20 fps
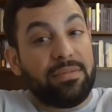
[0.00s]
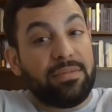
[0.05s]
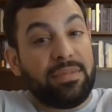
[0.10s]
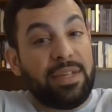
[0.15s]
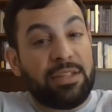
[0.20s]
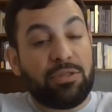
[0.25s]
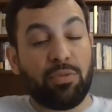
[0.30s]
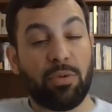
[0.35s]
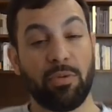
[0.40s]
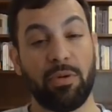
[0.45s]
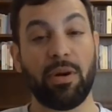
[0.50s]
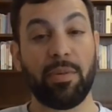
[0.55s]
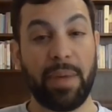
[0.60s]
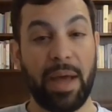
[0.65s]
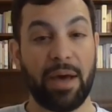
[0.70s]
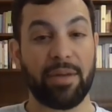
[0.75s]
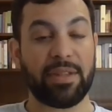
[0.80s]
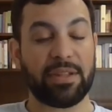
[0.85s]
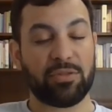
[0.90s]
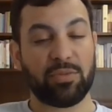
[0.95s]
That's what we're
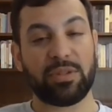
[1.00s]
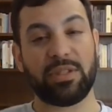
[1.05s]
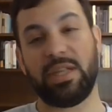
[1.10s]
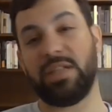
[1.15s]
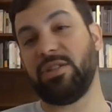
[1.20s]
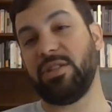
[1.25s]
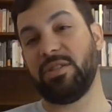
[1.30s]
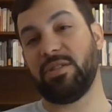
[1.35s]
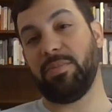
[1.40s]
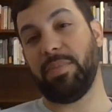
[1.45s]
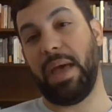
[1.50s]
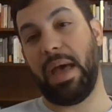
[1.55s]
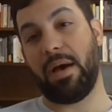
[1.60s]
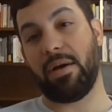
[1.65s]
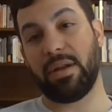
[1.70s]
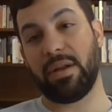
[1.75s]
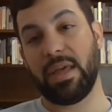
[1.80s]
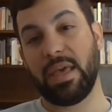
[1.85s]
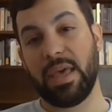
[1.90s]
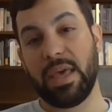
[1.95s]
about. That's what teaching's about.
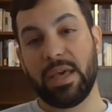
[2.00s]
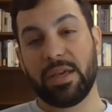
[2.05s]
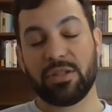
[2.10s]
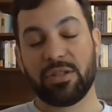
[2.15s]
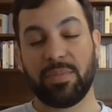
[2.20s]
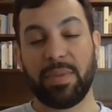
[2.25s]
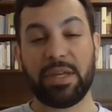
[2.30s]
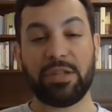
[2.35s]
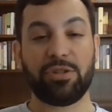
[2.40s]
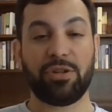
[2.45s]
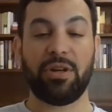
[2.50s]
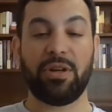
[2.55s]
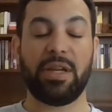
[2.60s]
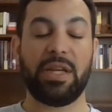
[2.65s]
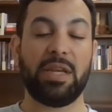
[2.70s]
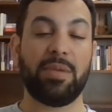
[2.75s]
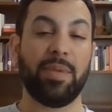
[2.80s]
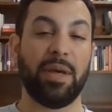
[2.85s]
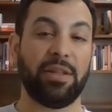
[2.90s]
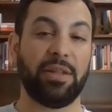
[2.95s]
So make sure you're
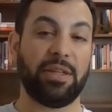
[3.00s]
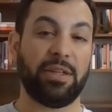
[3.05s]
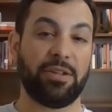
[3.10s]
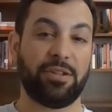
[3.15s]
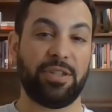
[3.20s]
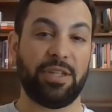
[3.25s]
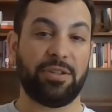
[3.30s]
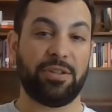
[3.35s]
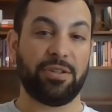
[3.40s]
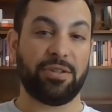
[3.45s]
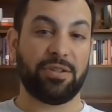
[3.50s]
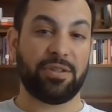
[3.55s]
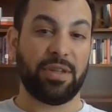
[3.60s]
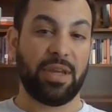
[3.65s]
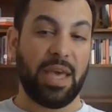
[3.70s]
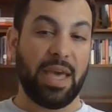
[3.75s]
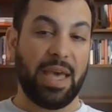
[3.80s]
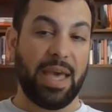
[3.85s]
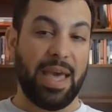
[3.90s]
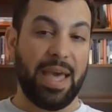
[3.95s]
emailing your teachers
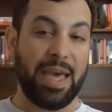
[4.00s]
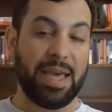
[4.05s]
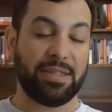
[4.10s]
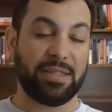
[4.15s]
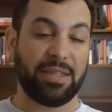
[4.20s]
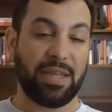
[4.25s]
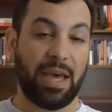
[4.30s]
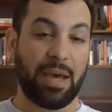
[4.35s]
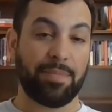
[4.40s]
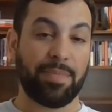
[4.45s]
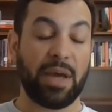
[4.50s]
ASAP.